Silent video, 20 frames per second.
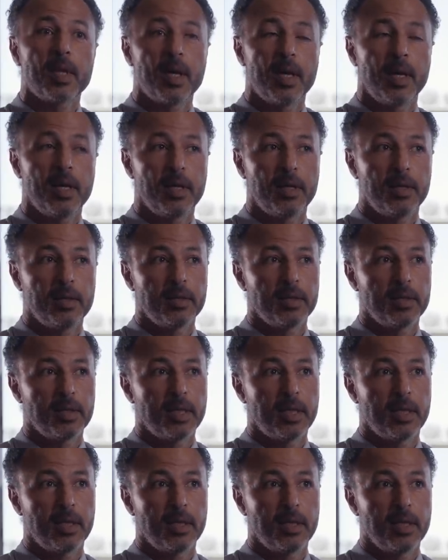
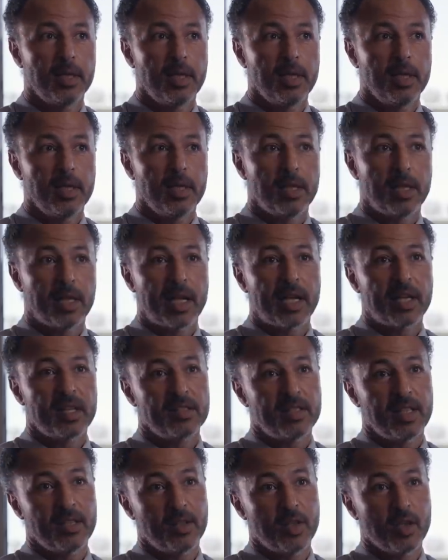And like I
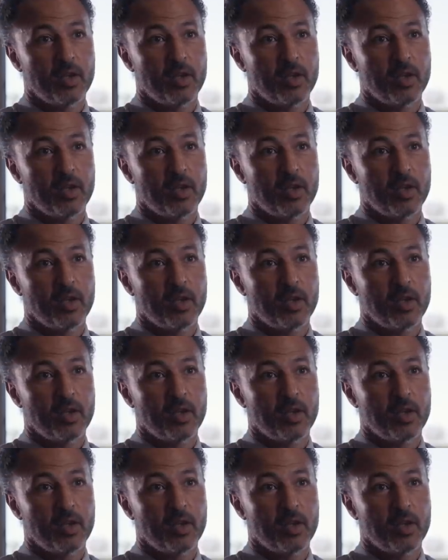said,